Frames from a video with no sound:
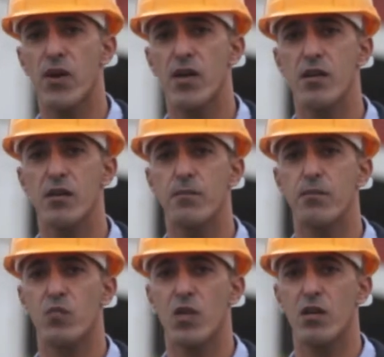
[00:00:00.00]
uh,
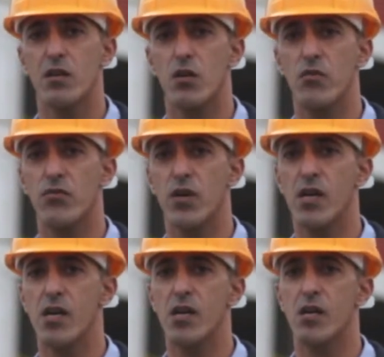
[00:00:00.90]
of,
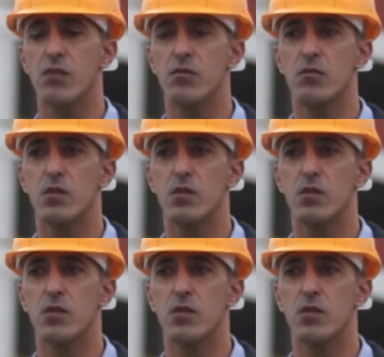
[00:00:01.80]
uh,